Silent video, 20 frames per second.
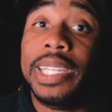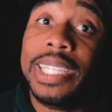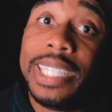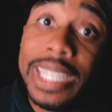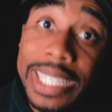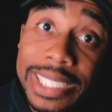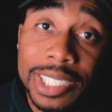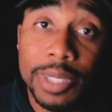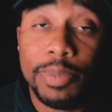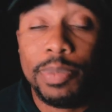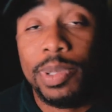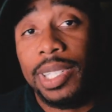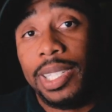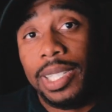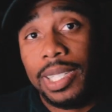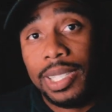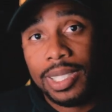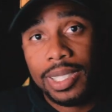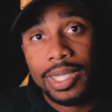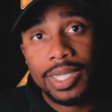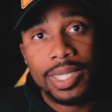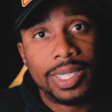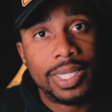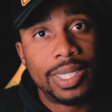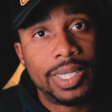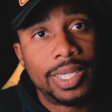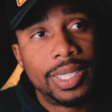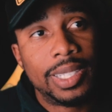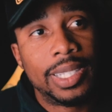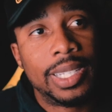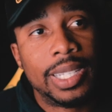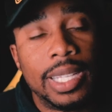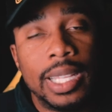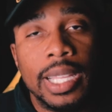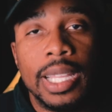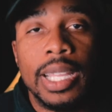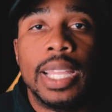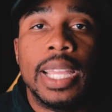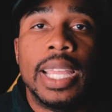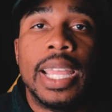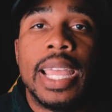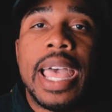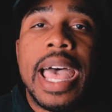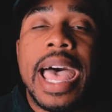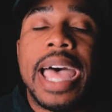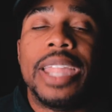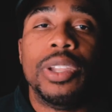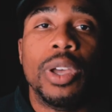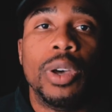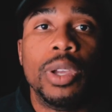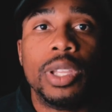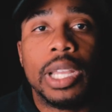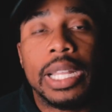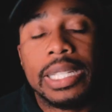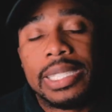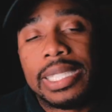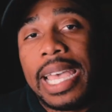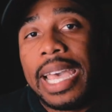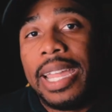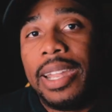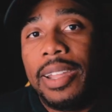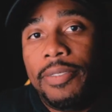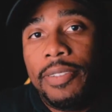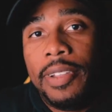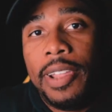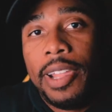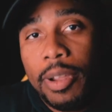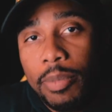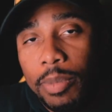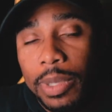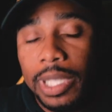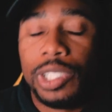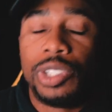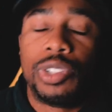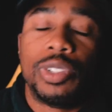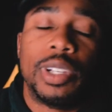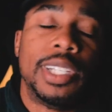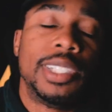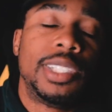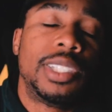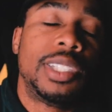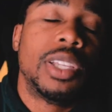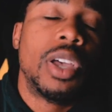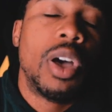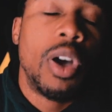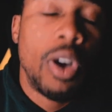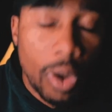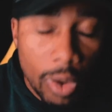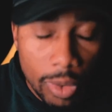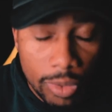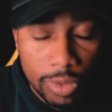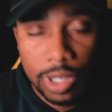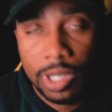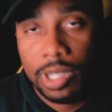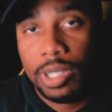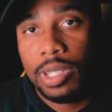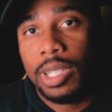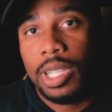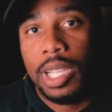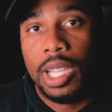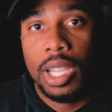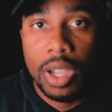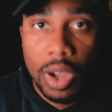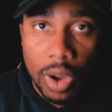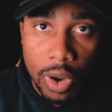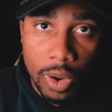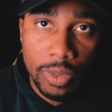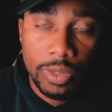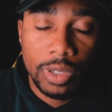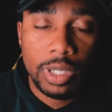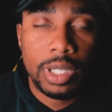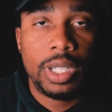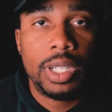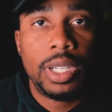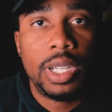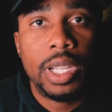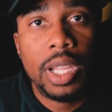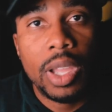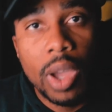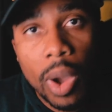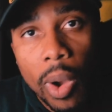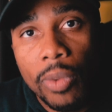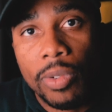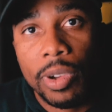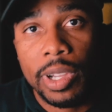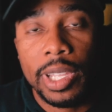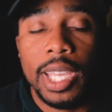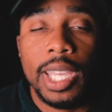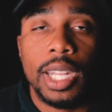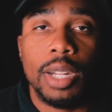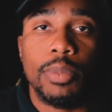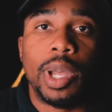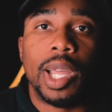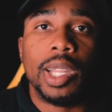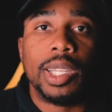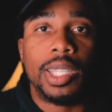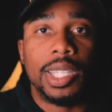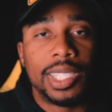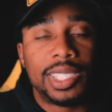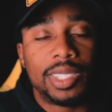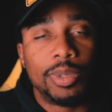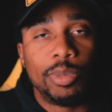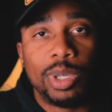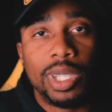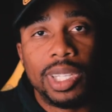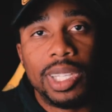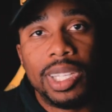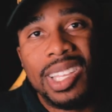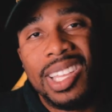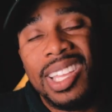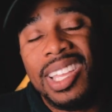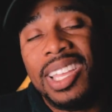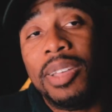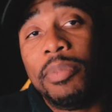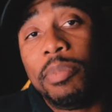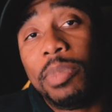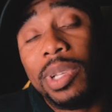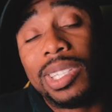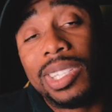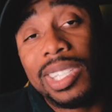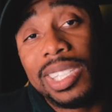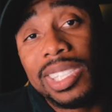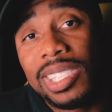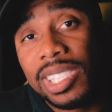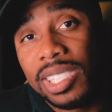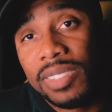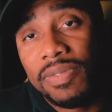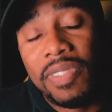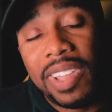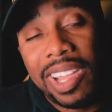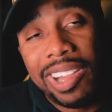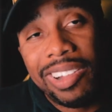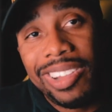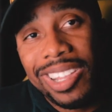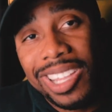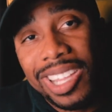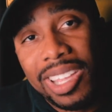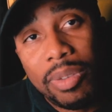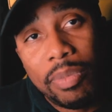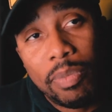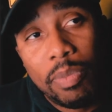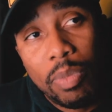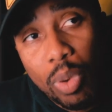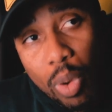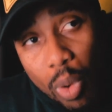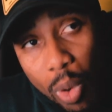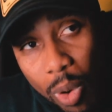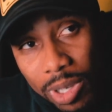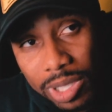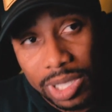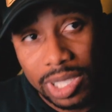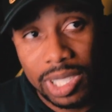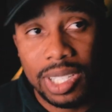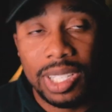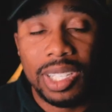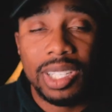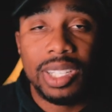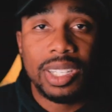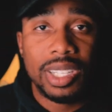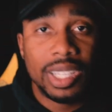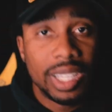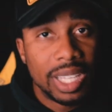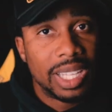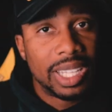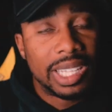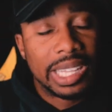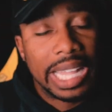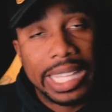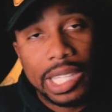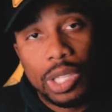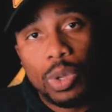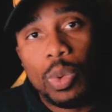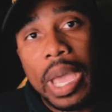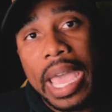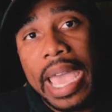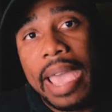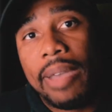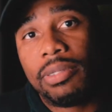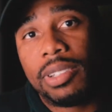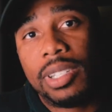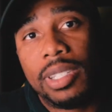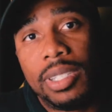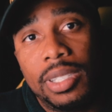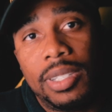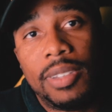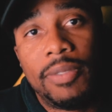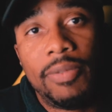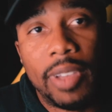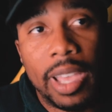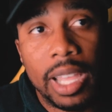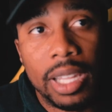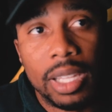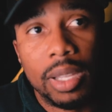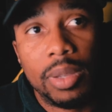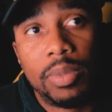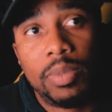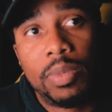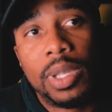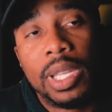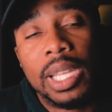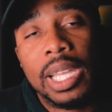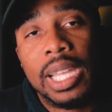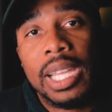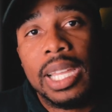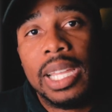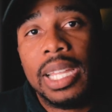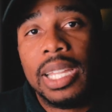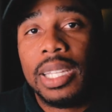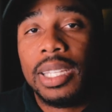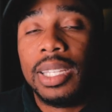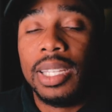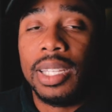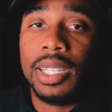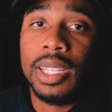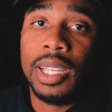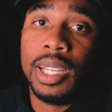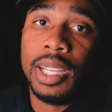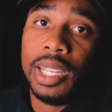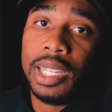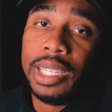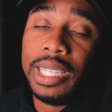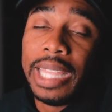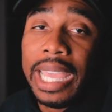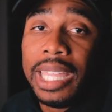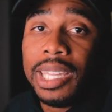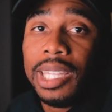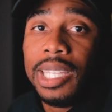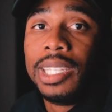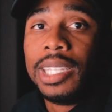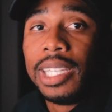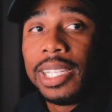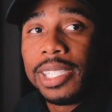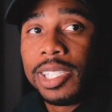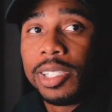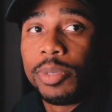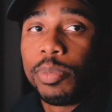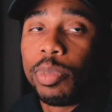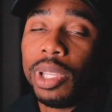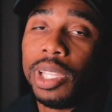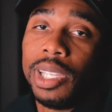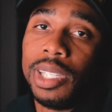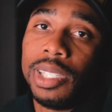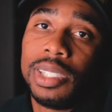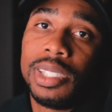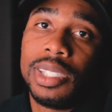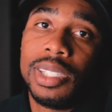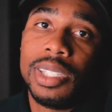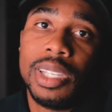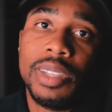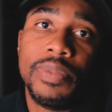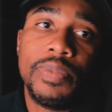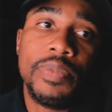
Discipline. I know y'all tired of hearing me stress over and over and over again about discipline, but this is very important. Like, you have to develop the daily disciplines